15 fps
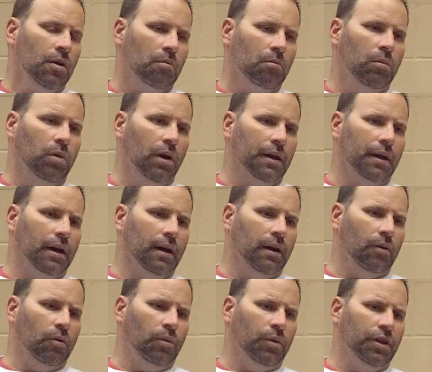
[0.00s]

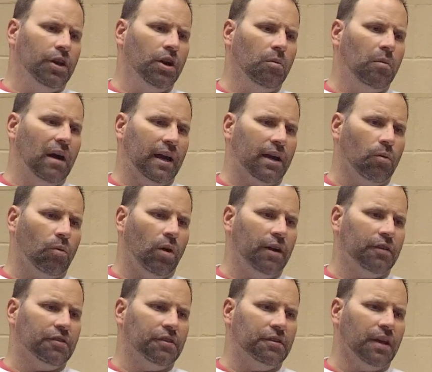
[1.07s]
But when you go back and
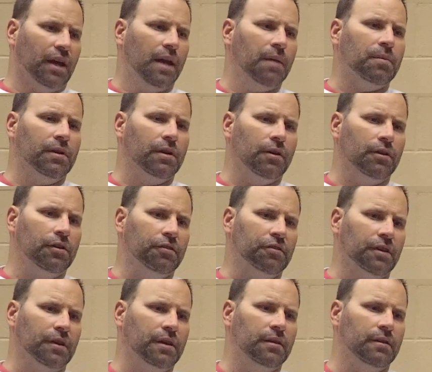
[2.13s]
watch the tape, you
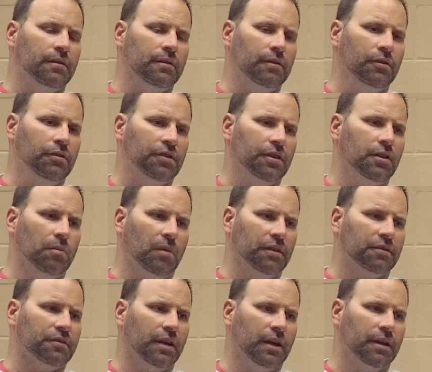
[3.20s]
see the
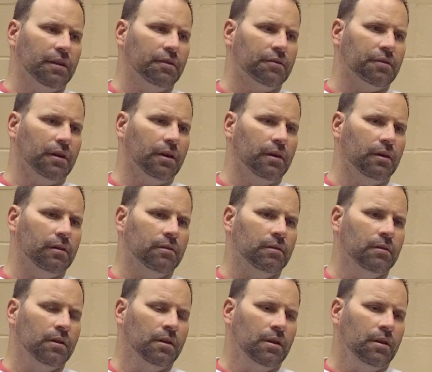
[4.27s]
Mustangs
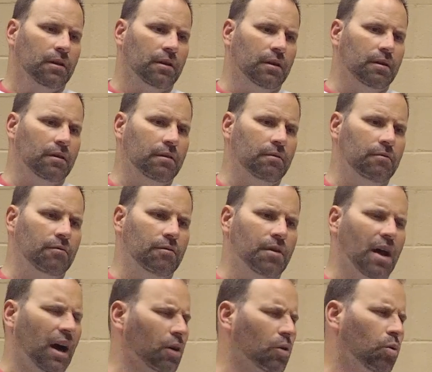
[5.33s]

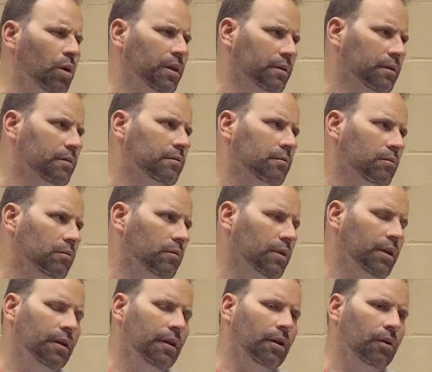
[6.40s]
not quitting.
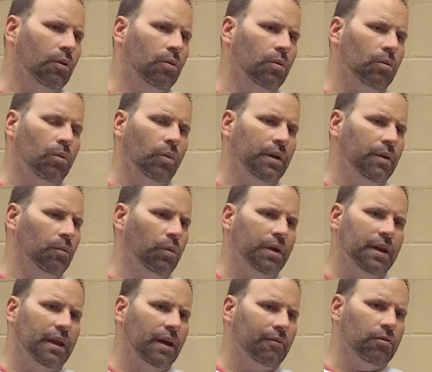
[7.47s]
We
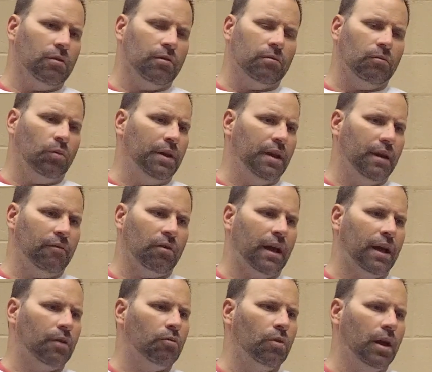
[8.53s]
never
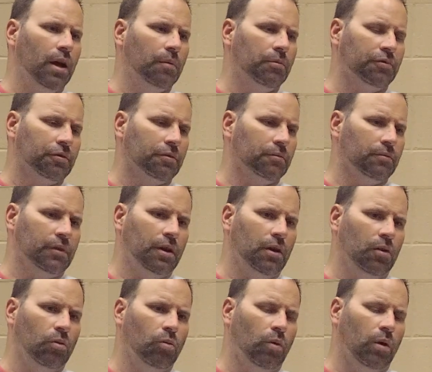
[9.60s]
had reps, or
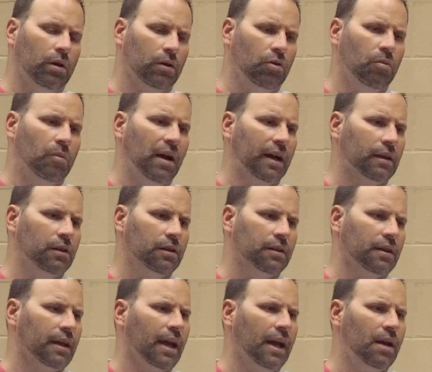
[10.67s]
going back and looking
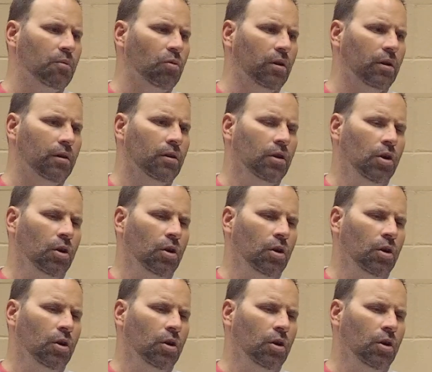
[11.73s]
at the game where